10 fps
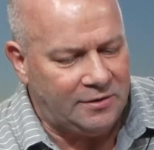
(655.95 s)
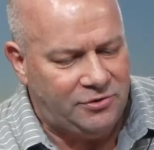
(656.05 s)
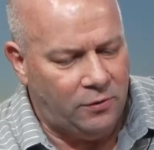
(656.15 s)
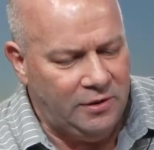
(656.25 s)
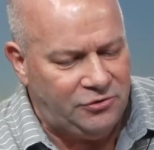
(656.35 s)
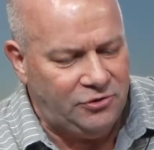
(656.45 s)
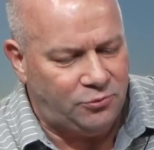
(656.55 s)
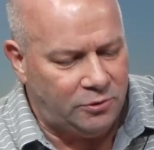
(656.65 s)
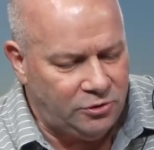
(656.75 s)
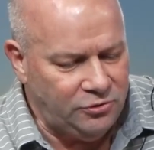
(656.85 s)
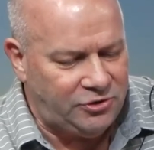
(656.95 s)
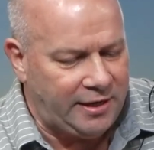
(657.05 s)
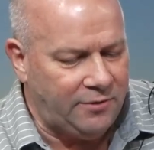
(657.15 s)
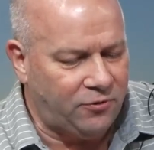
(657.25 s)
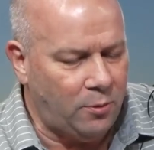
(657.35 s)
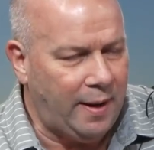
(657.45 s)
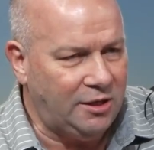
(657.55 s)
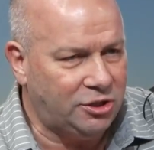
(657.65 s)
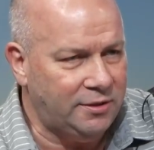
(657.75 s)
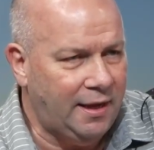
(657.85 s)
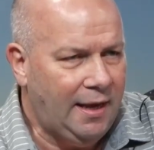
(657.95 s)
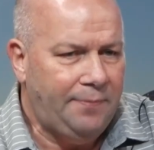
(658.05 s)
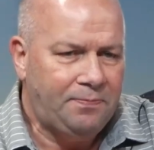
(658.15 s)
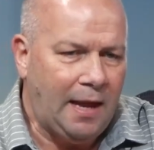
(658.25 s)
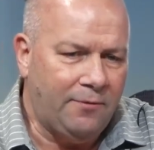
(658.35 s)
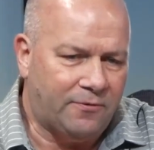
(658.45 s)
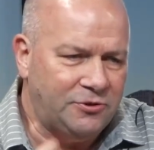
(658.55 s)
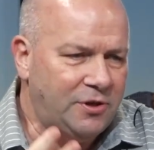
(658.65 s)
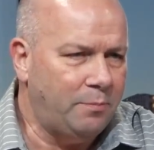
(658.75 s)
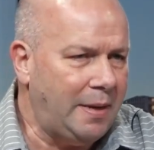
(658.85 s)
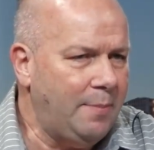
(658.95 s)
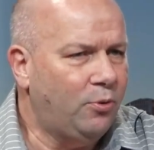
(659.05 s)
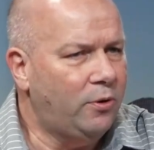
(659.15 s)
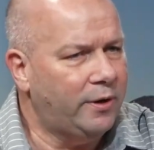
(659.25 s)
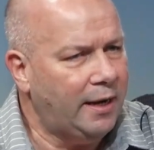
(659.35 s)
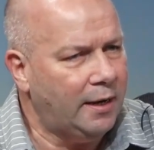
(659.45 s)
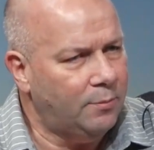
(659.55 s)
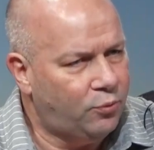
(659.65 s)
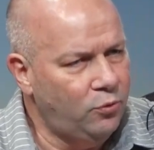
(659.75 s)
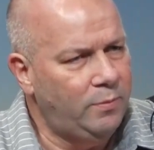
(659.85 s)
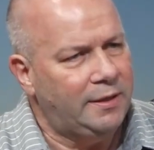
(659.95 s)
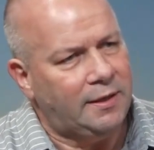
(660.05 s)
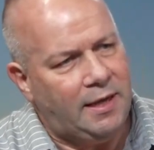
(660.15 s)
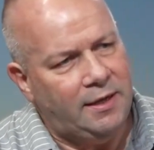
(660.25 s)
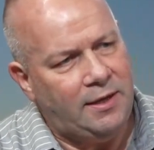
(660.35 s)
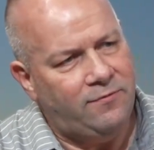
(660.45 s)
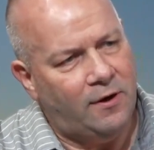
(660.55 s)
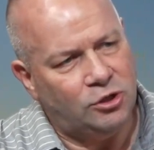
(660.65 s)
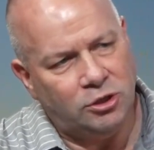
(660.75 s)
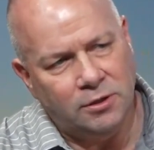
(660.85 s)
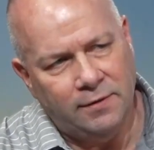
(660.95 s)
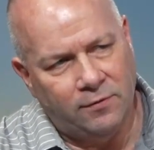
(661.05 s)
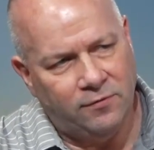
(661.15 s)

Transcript: So this is reducing inflammation, and for some people, they're getting improvement in kidney function, liver